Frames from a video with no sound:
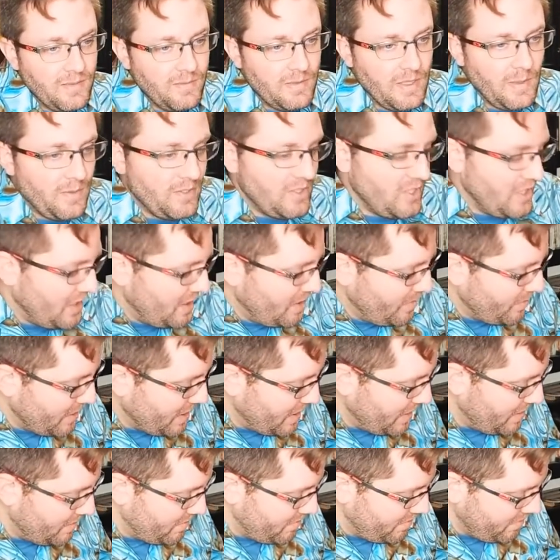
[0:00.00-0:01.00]
Maybe JM
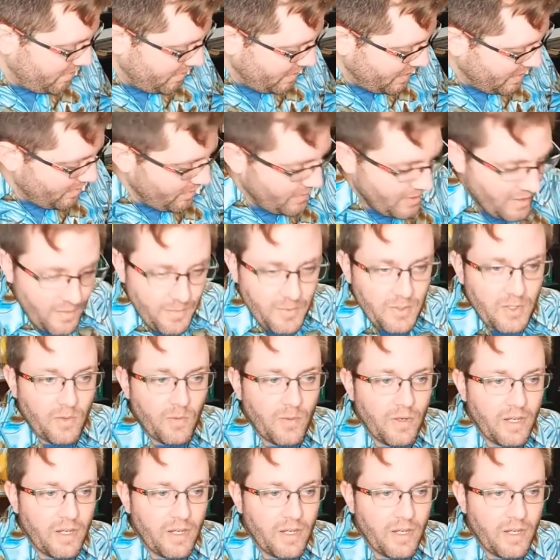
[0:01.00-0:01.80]
got him up in a